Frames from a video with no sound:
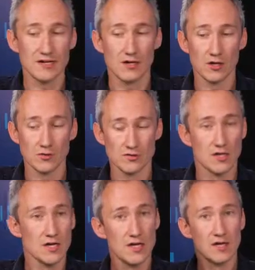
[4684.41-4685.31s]
host,
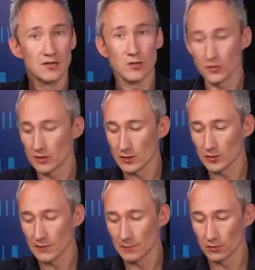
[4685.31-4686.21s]
not only will
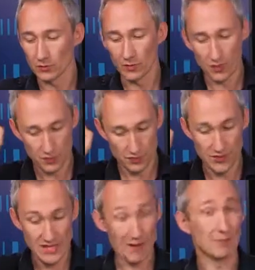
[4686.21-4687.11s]
it pull
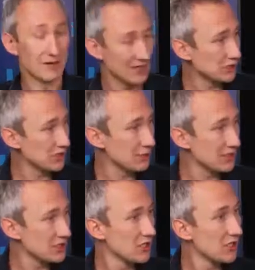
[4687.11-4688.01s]
the application
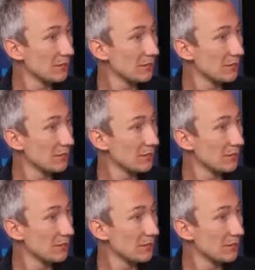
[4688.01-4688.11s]
image,